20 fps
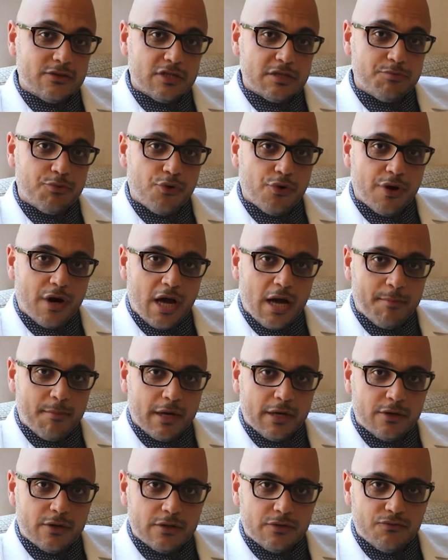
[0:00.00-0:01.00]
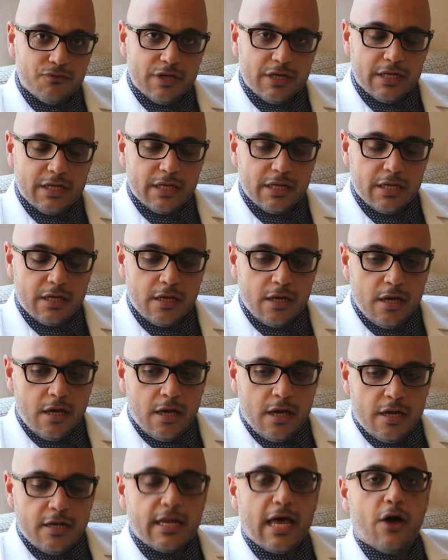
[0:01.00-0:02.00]
of this program, I could really
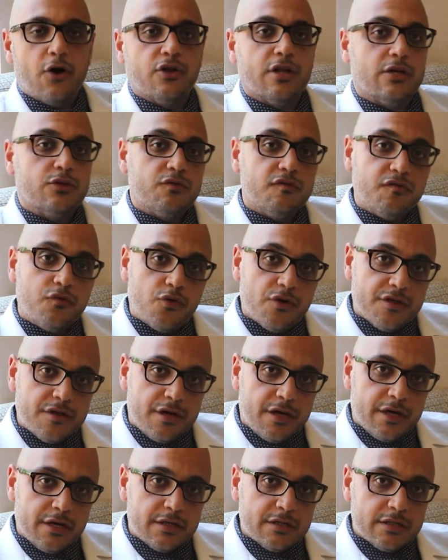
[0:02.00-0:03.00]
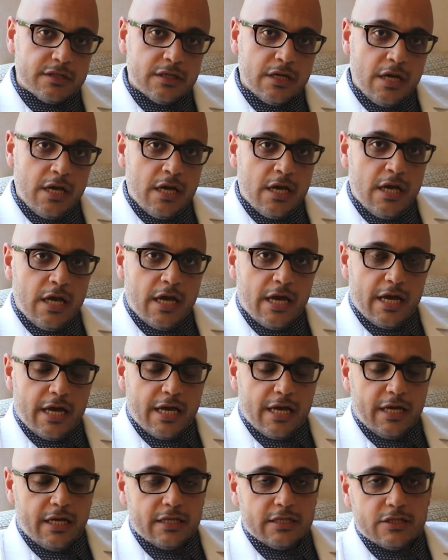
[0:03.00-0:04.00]
narrow down to four things.
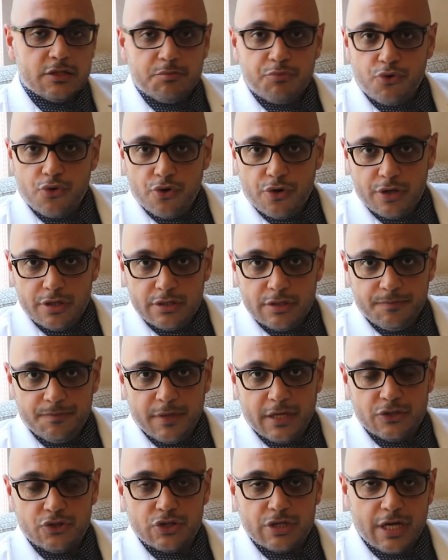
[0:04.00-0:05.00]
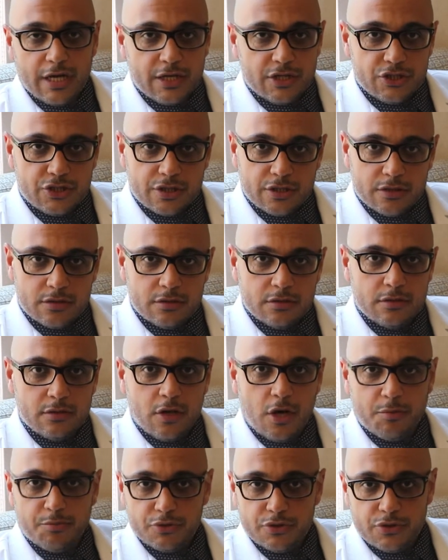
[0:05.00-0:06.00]
It's support, education,
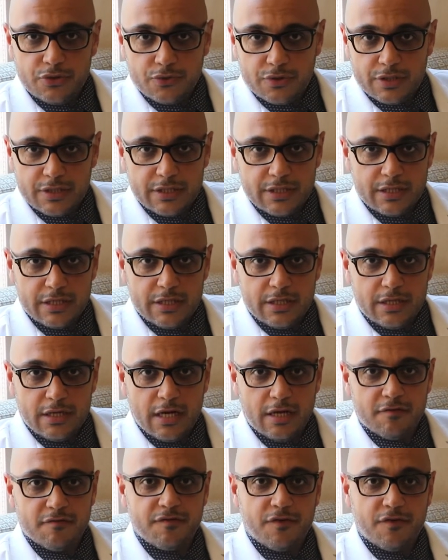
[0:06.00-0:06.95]
opportunity, and